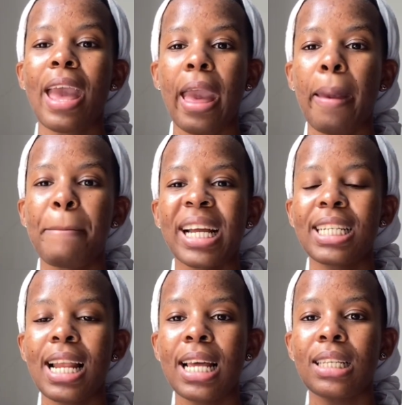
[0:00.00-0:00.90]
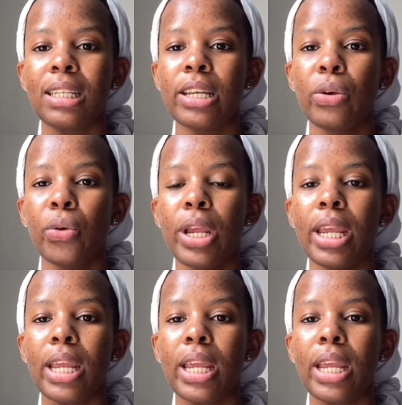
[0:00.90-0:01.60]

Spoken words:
a bachelor's degree